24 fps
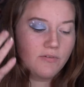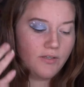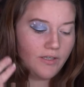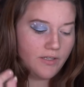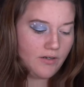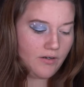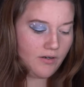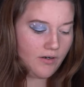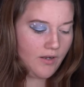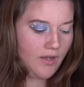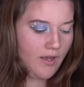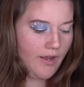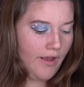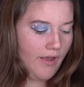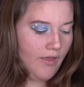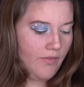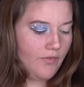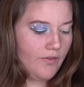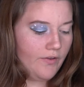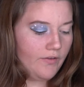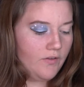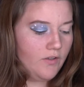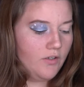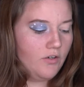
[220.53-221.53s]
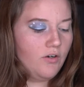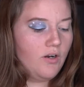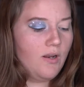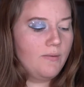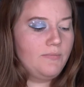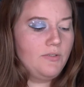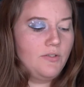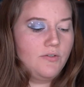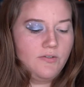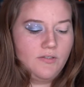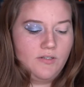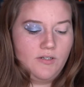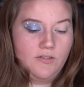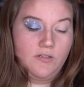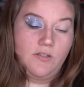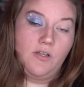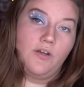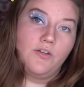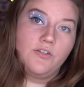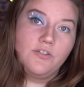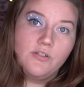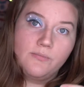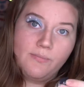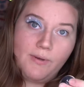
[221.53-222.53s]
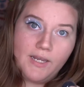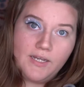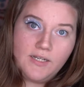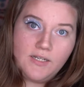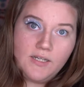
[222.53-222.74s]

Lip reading: glitter. The glitter I'm using is also by